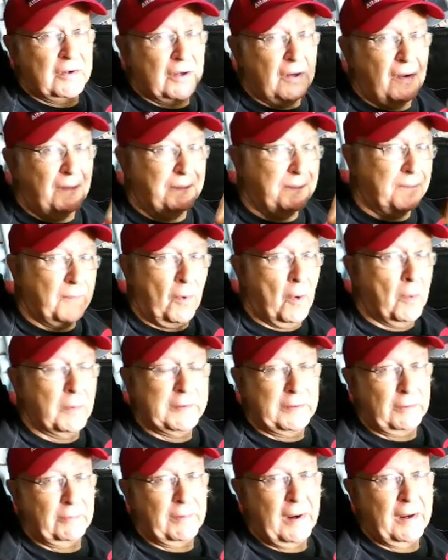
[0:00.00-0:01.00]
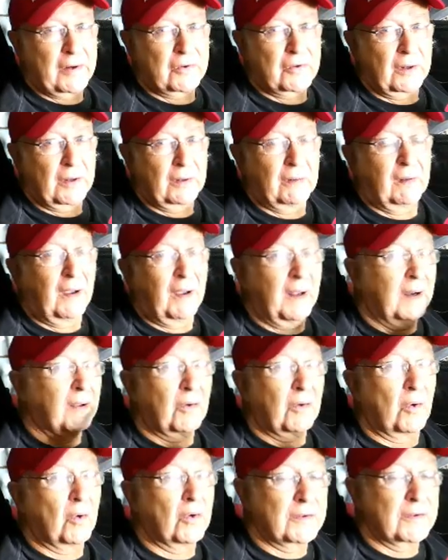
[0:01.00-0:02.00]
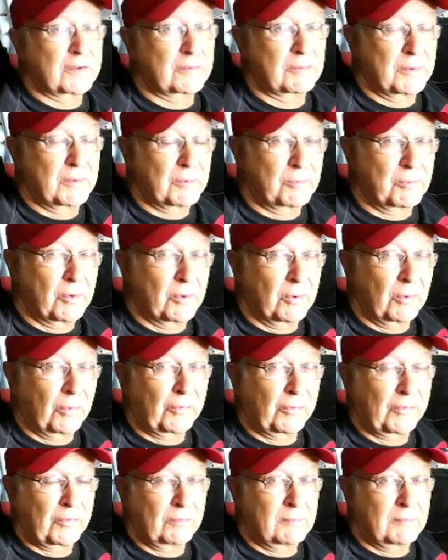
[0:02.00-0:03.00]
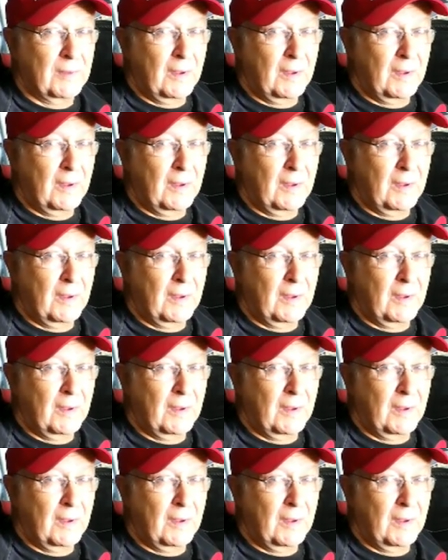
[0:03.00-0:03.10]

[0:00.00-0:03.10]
in a forward direction in accordance with the rules.